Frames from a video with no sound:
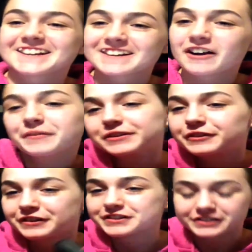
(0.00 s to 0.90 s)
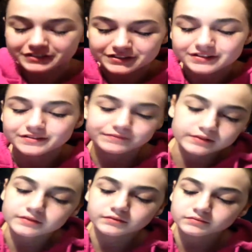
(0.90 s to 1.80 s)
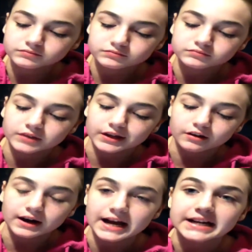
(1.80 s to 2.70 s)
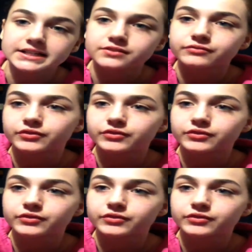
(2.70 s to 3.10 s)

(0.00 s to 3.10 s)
common questions that are asked